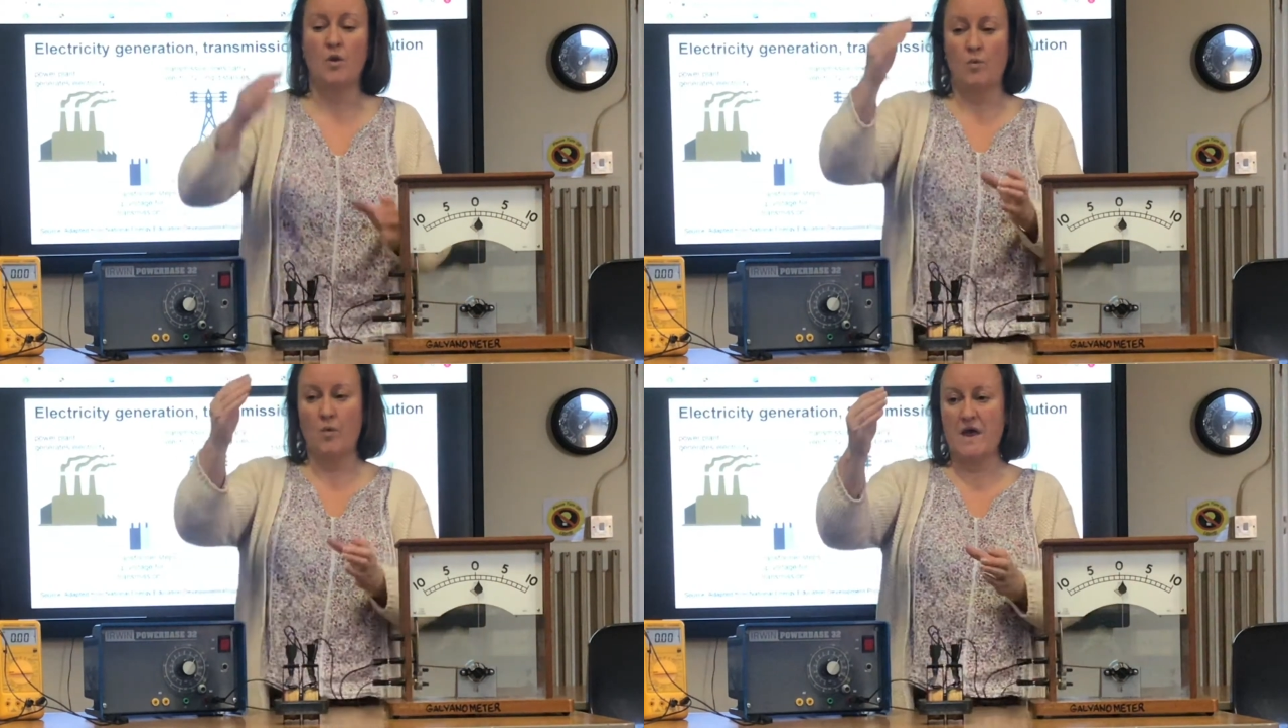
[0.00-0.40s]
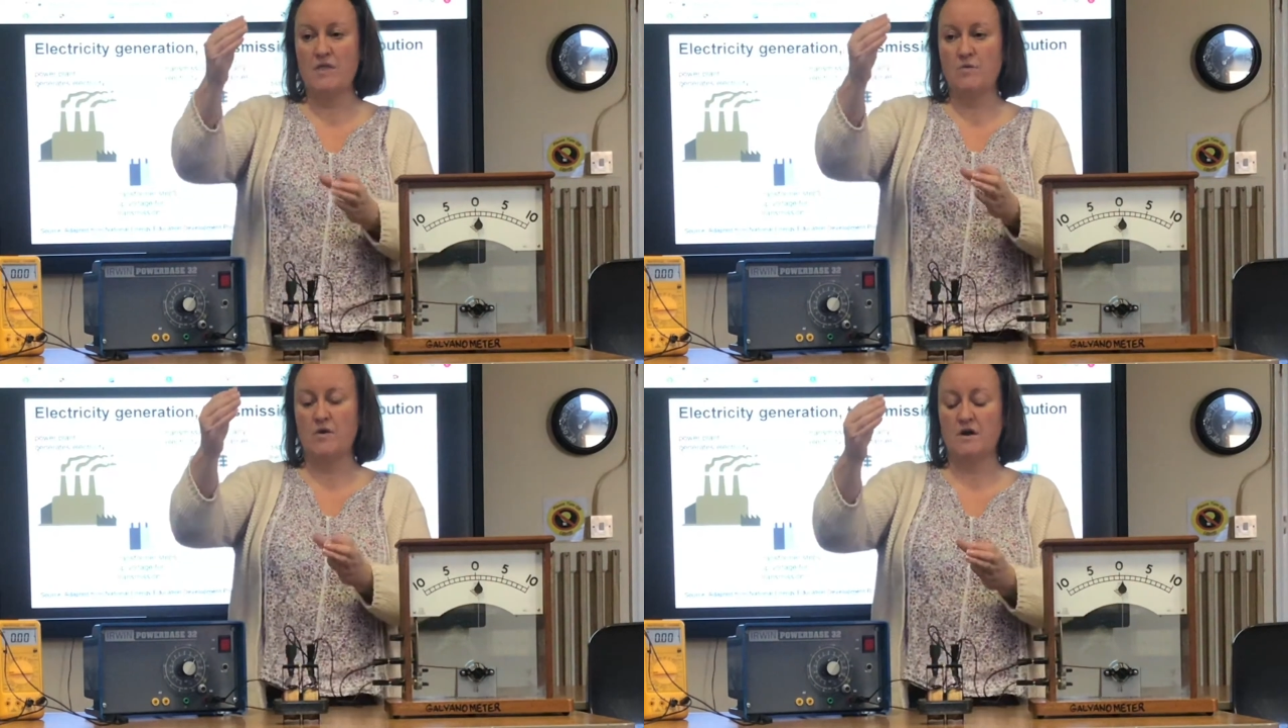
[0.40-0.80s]
when
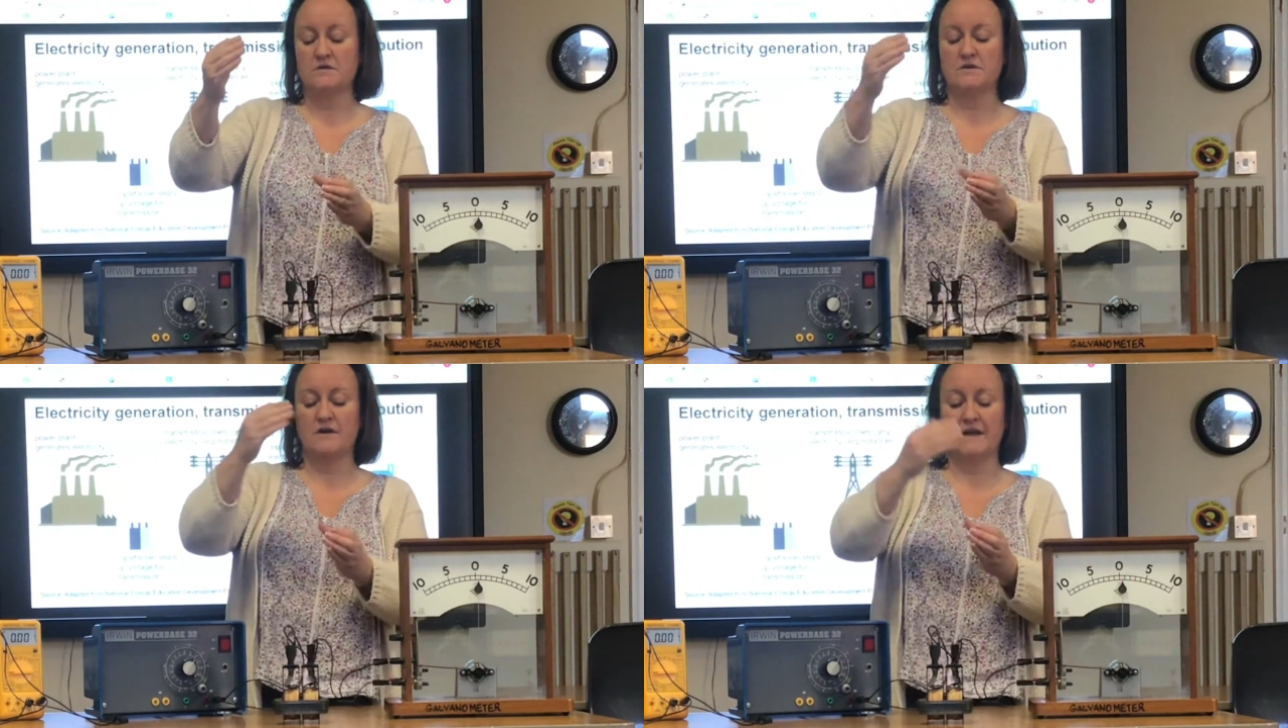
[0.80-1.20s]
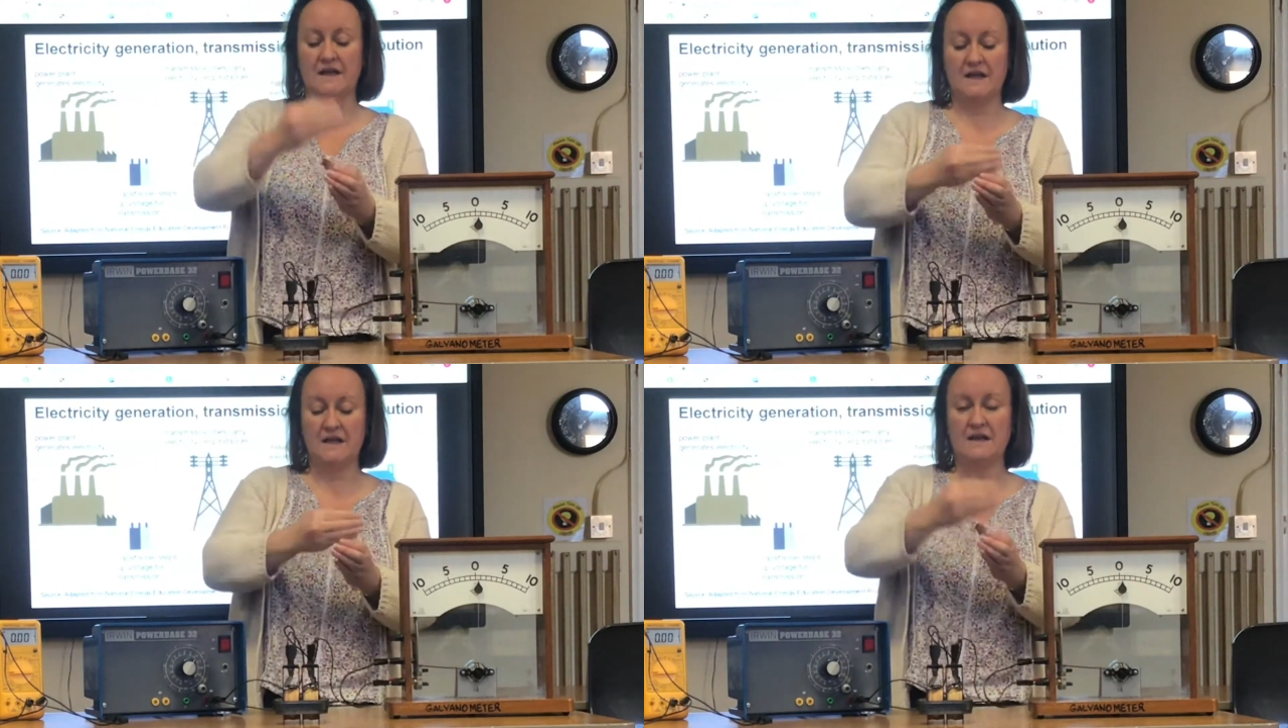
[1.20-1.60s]
the wire was going
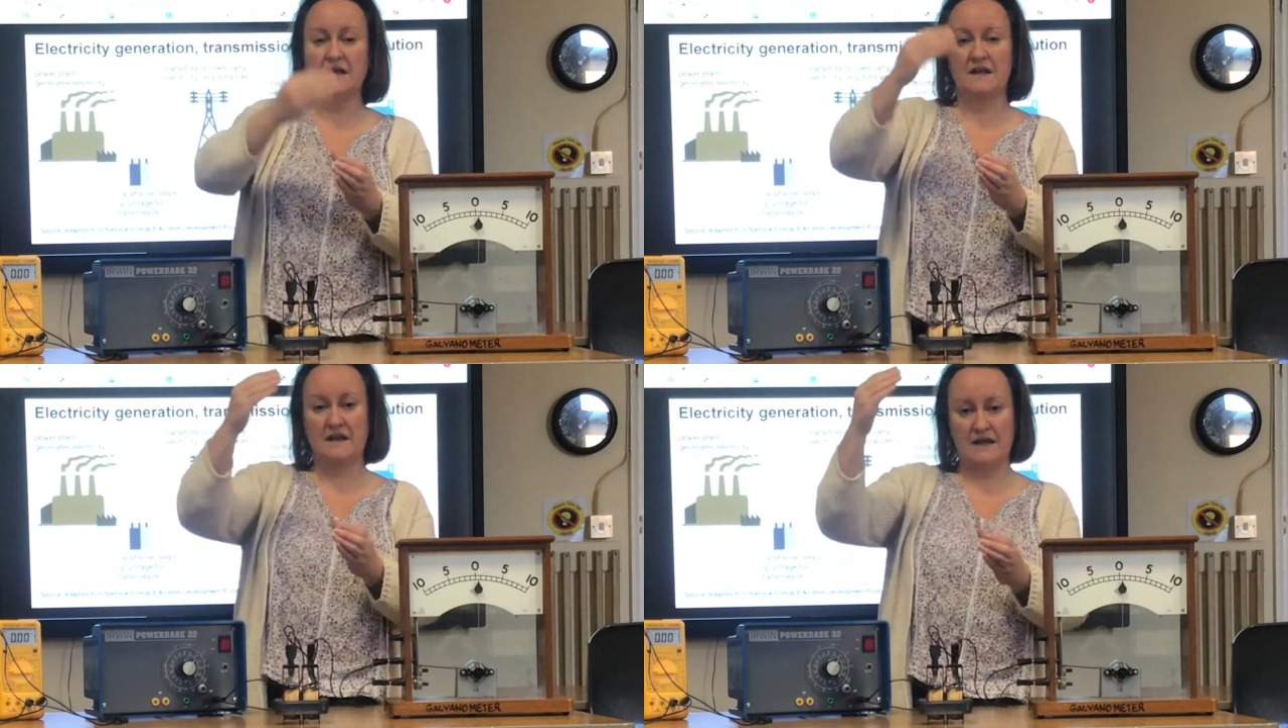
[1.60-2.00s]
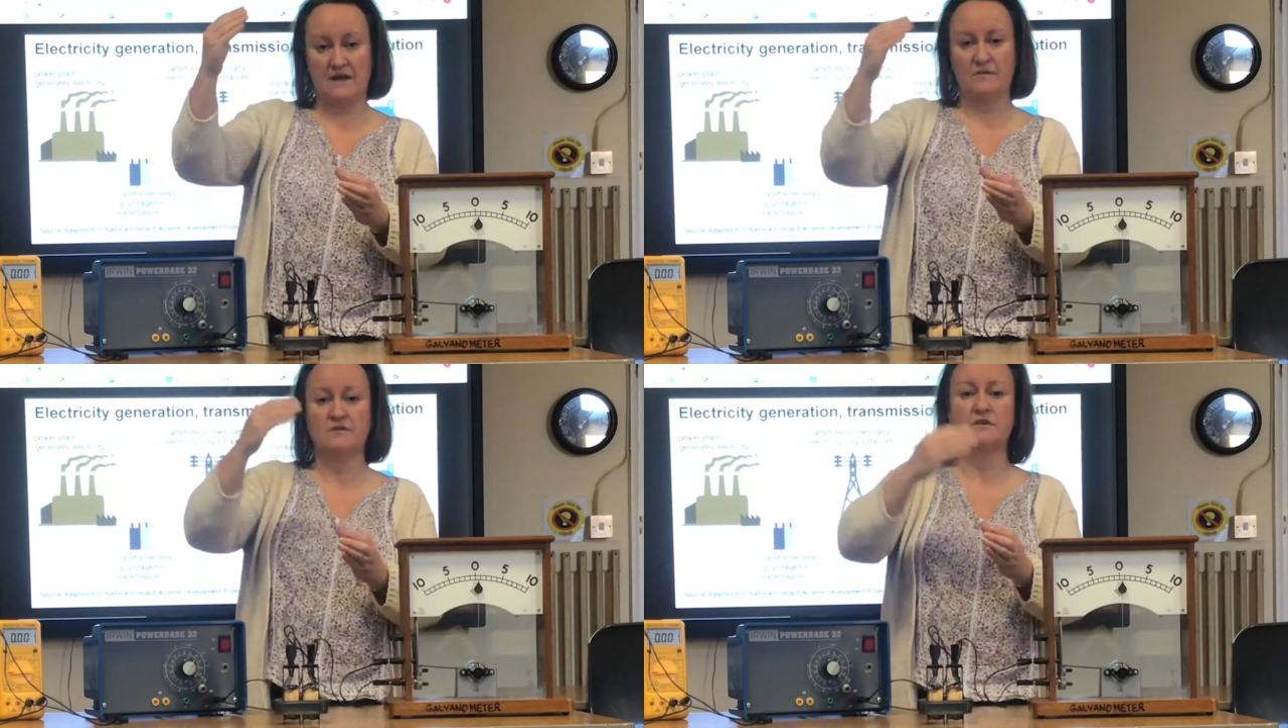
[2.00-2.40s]
in and
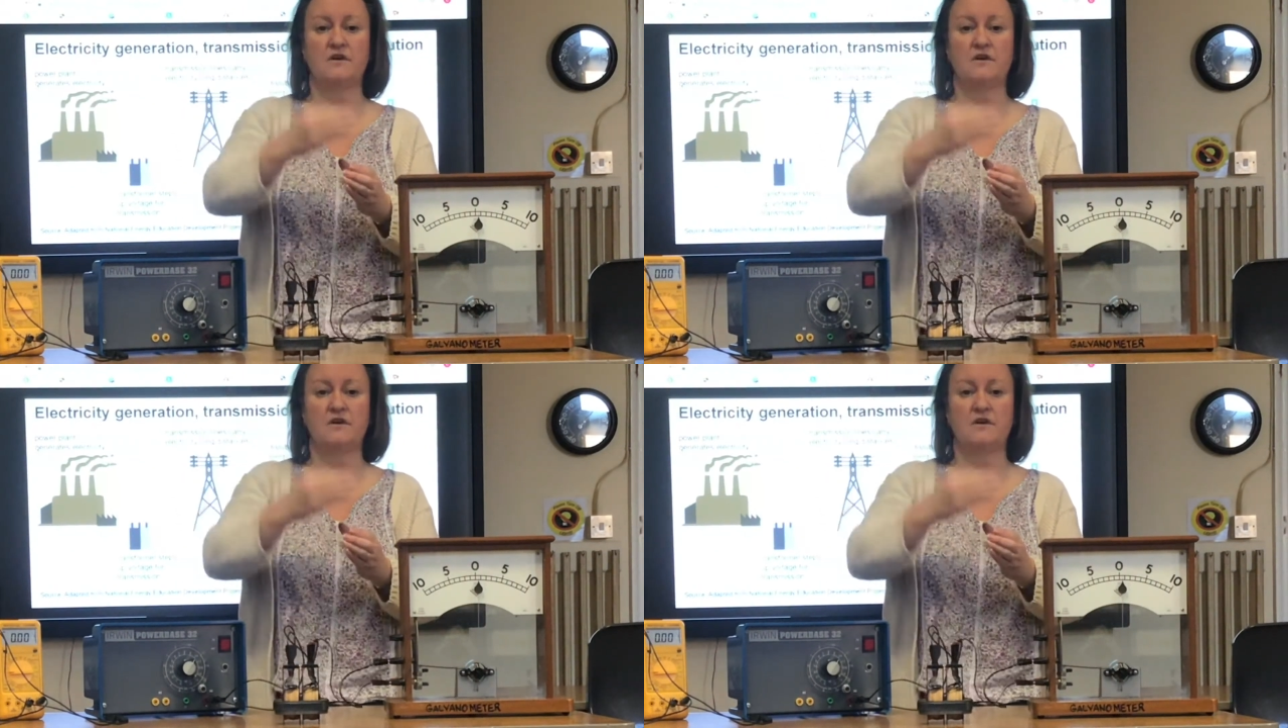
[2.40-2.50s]
out